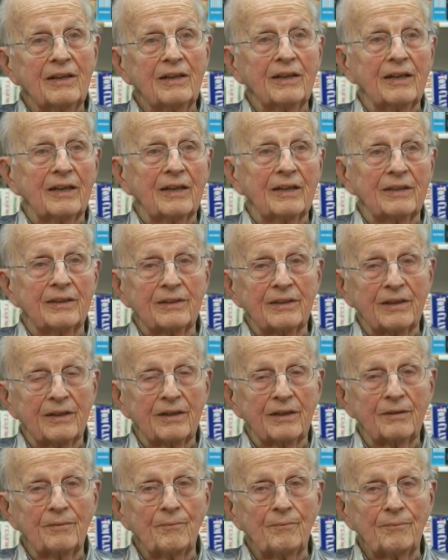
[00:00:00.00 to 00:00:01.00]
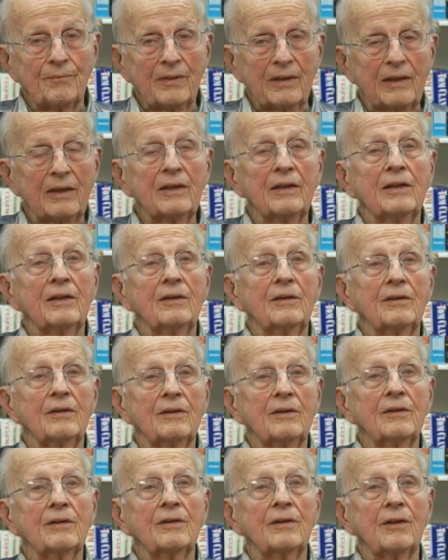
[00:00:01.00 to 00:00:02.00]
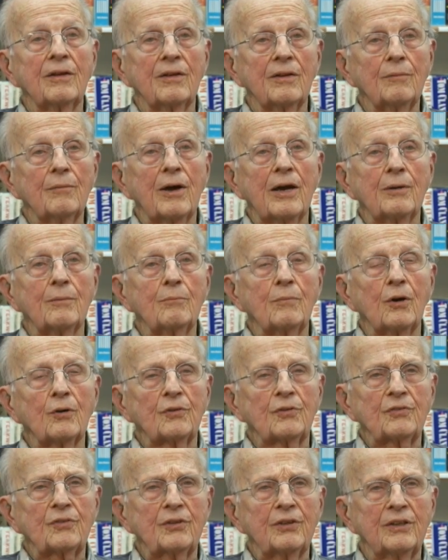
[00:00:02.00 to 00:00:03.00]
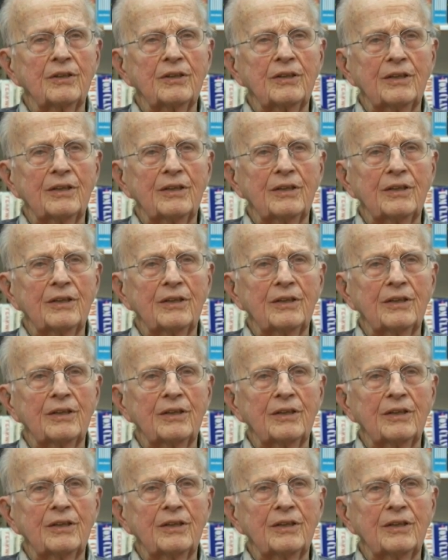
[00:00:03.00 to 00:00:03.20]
And my most